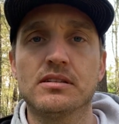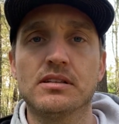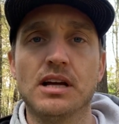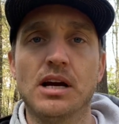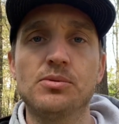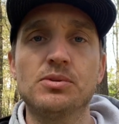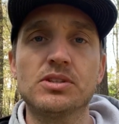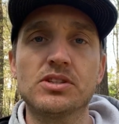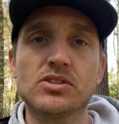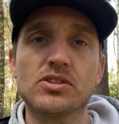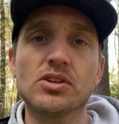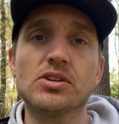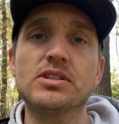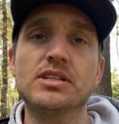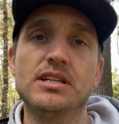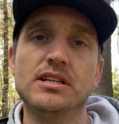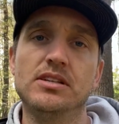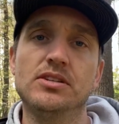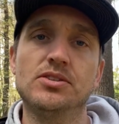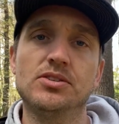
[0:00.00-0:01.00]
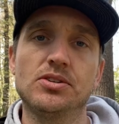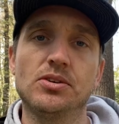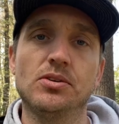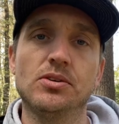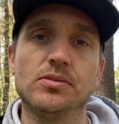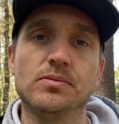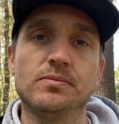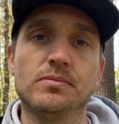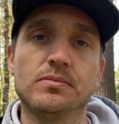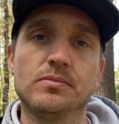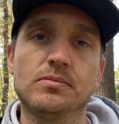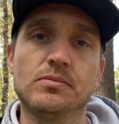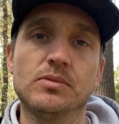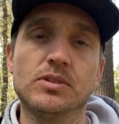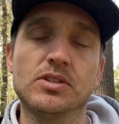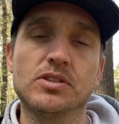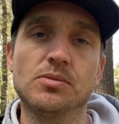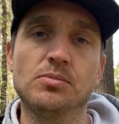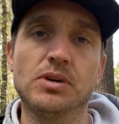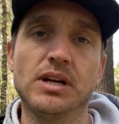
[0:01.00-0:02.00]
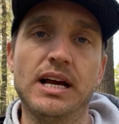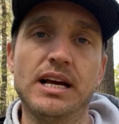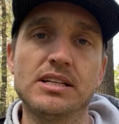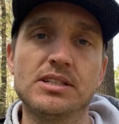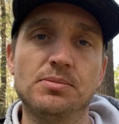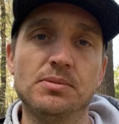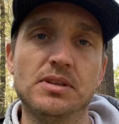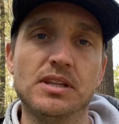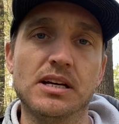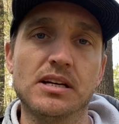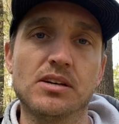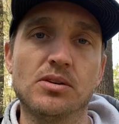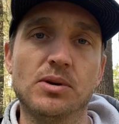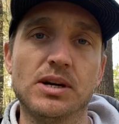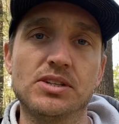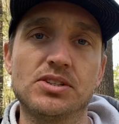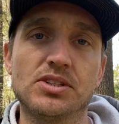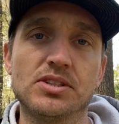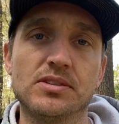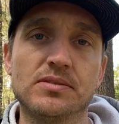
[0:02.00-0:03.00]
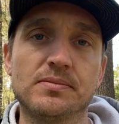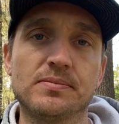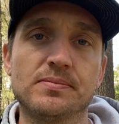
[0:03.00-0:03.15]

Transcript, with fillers: I was 13 years old when someone asked me that question.